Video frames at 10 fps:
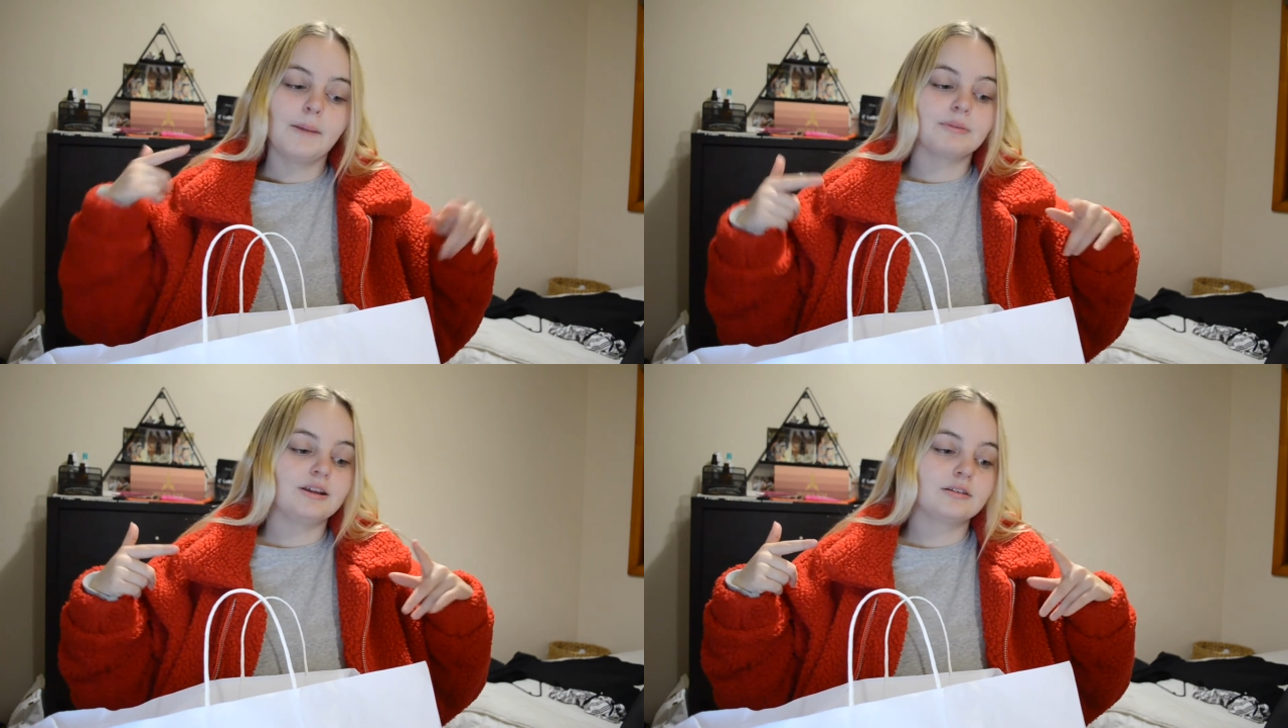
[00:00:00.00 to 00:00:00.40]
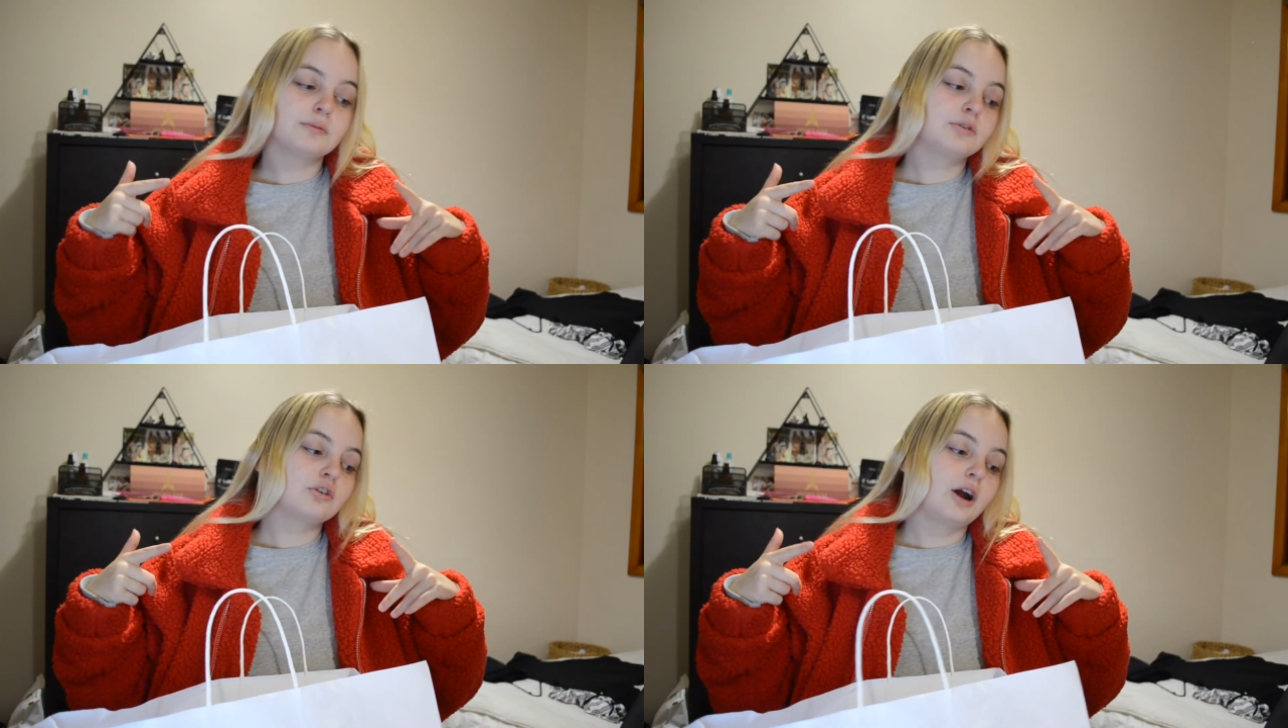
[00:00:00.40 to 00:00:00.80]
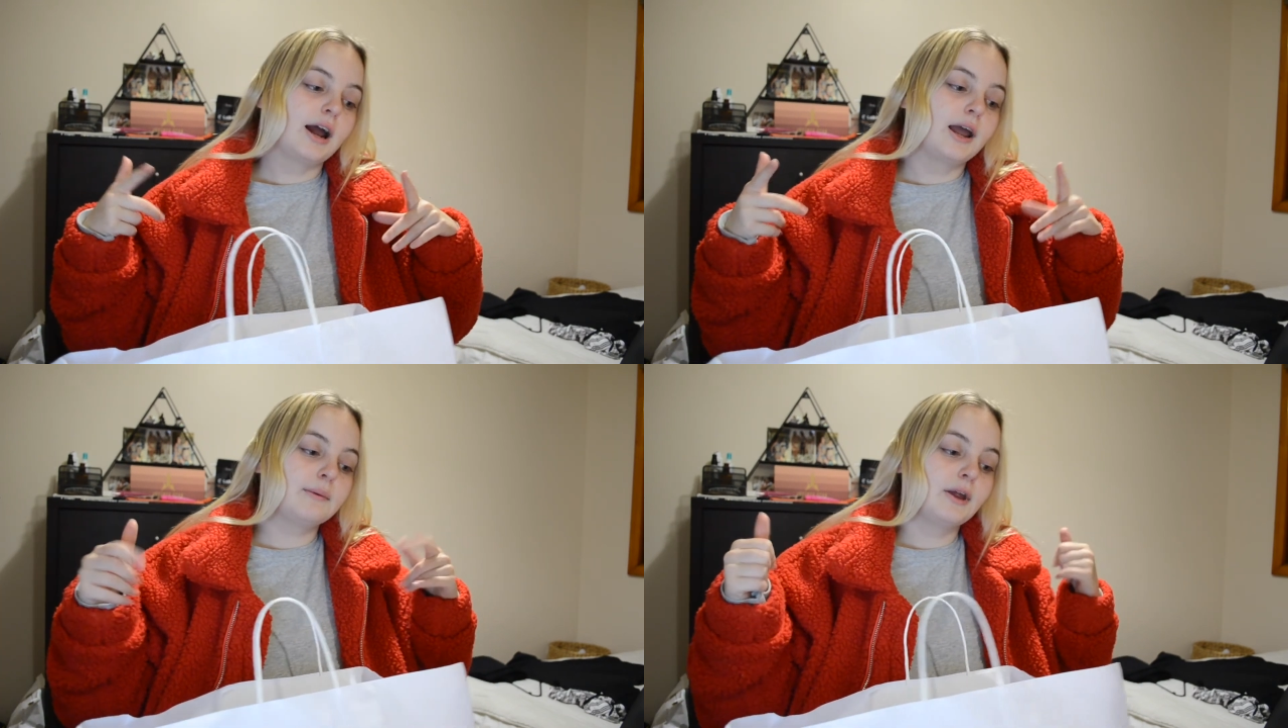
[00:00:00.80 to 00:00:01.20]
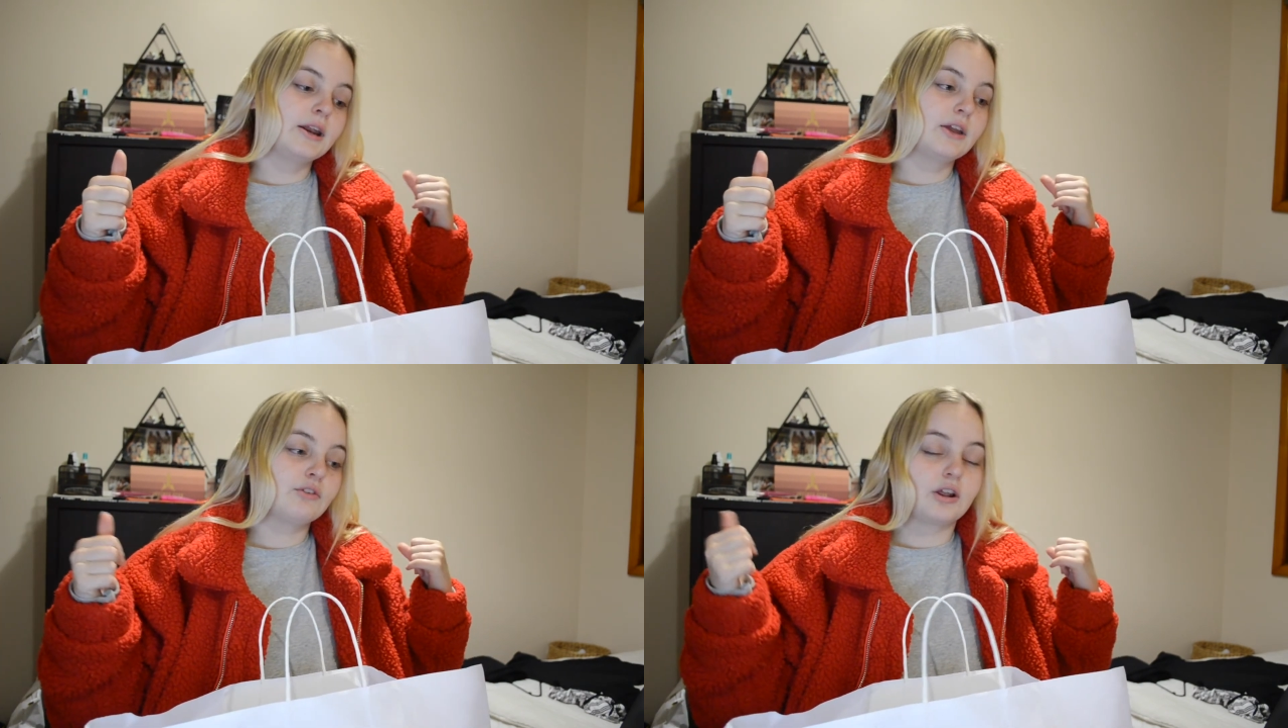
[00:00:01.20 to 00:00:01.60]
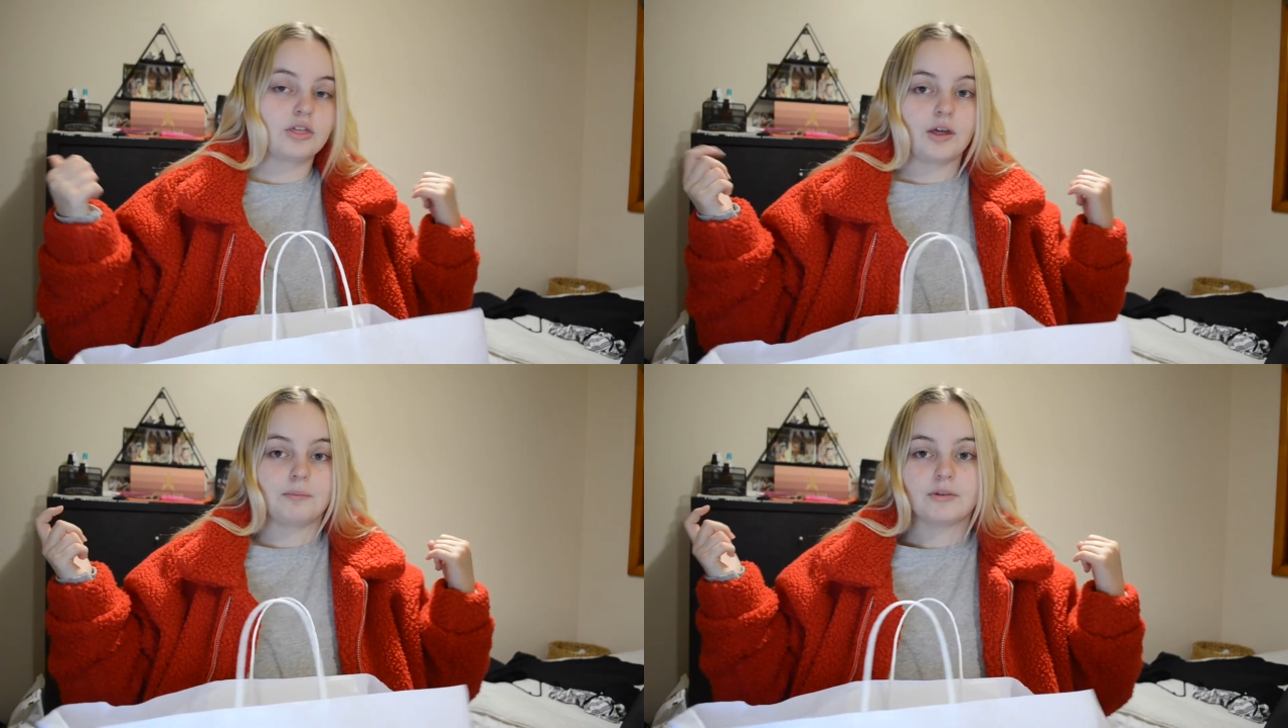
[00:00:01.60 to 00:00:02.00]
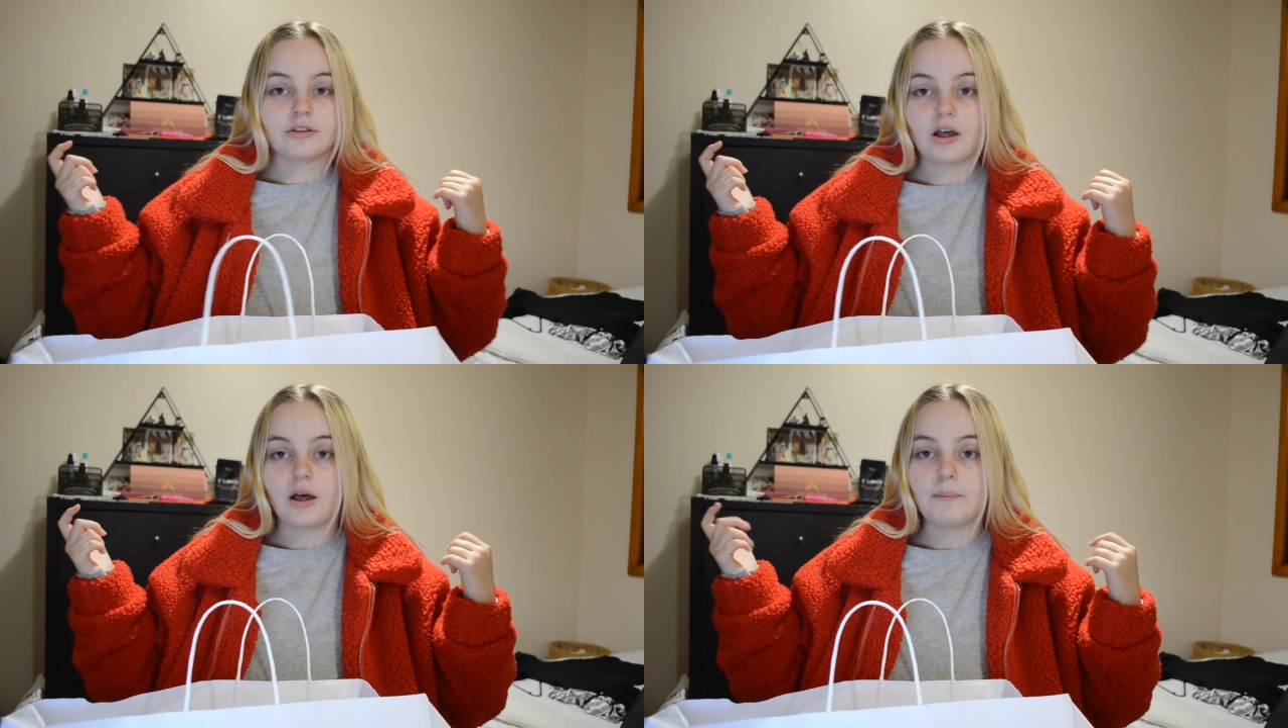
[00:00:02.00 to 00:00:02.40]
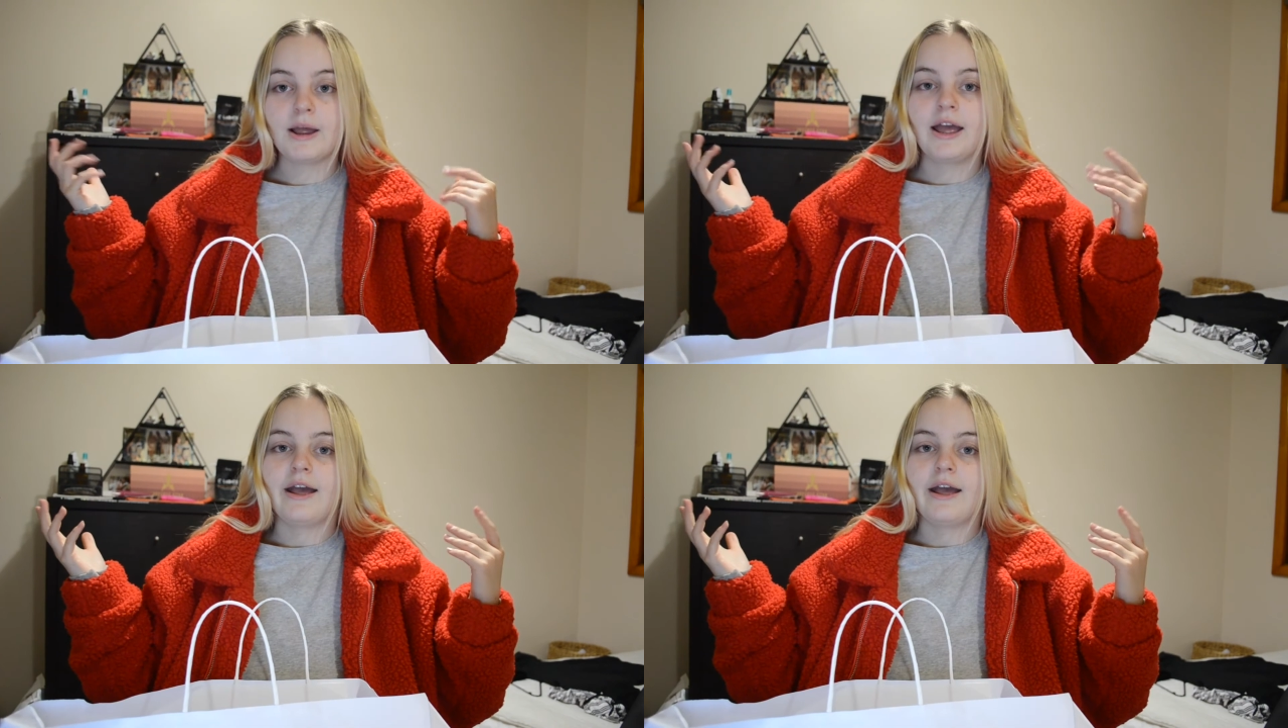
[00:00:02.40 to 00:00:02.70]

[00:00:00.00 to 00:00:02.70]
please subscribe and give it a thumbs up.